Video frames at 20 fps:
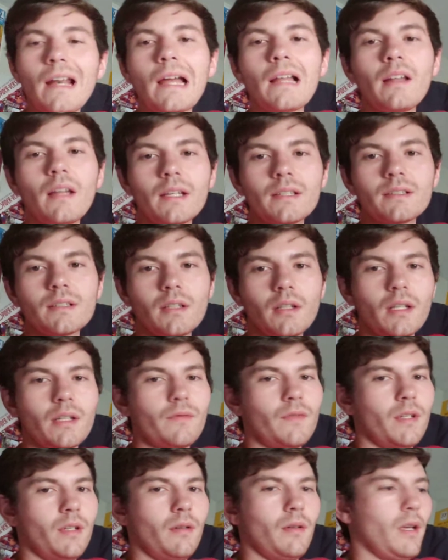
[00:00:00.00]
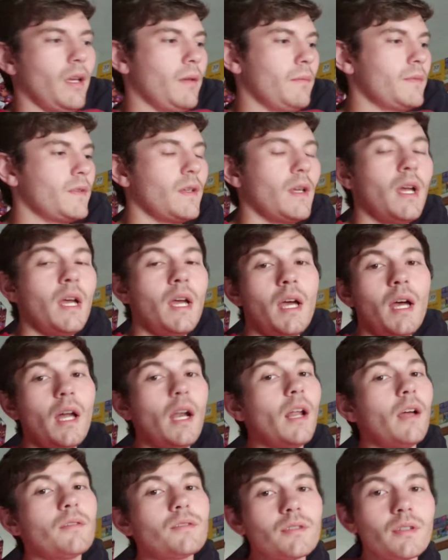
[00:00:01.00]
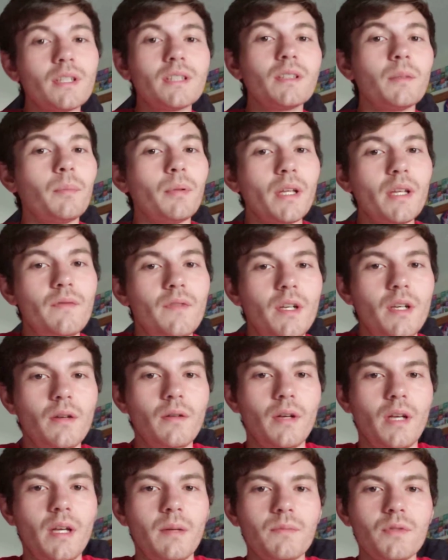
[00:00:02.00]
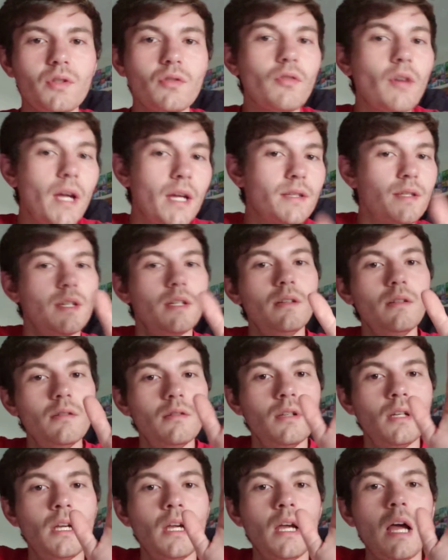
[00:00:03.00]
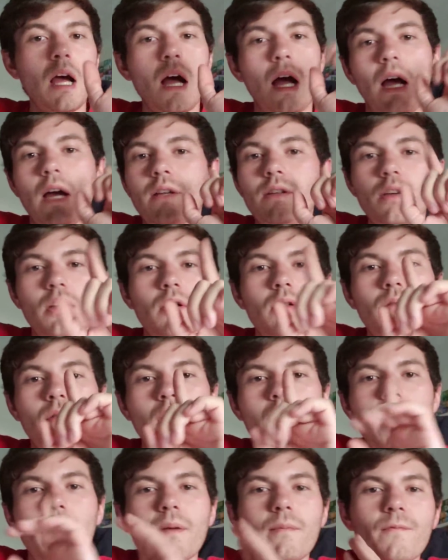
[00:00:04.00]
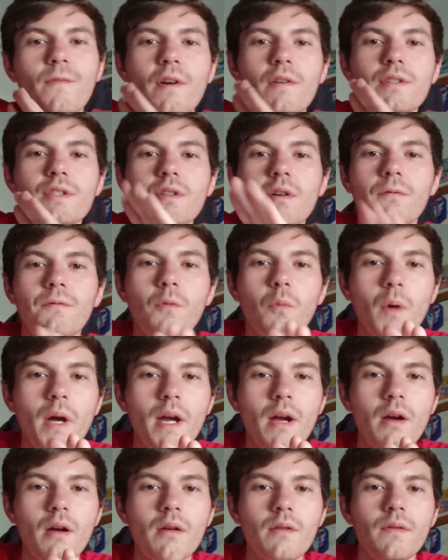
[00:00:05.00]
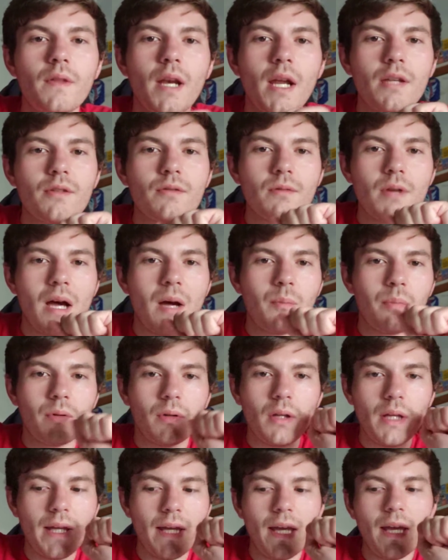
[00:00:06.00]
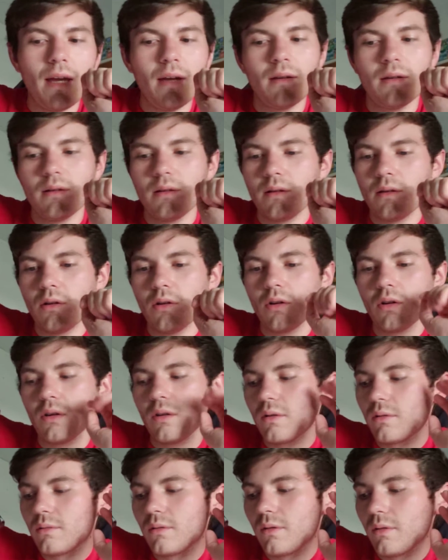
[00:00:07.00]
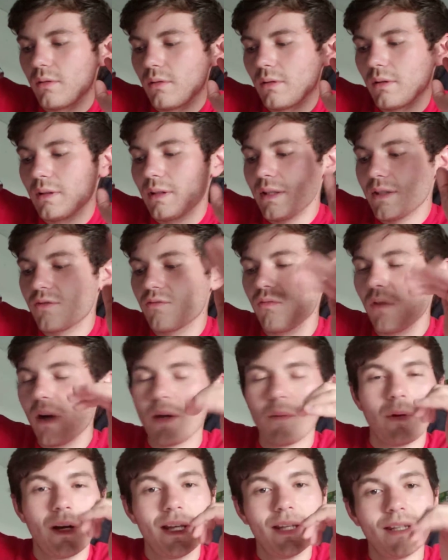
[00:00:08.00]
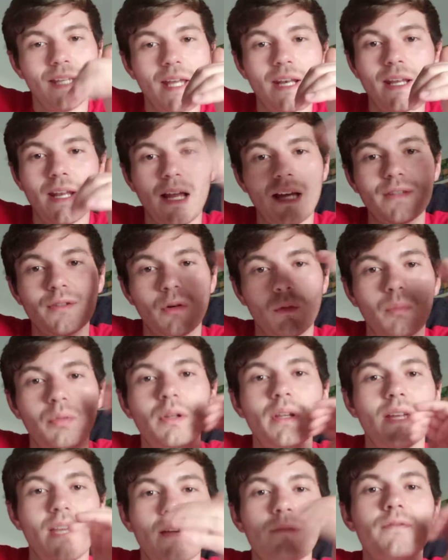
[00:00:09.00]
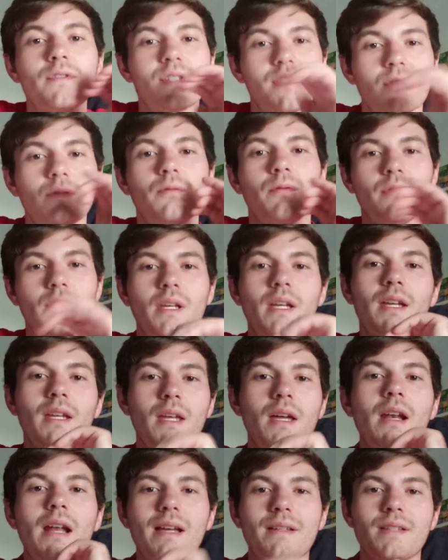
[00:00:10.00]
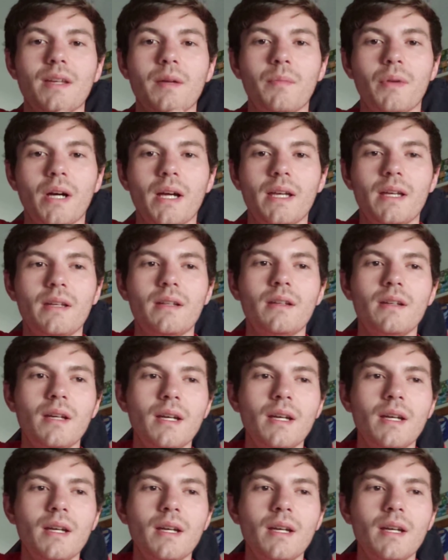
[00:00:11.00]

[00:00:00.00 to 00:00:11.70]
I like to collect video games. And I also like to play video games. Granted, I know I am very self-aware that I do not play, or at least right when I get it, I don't play every single thing I get as I buy it.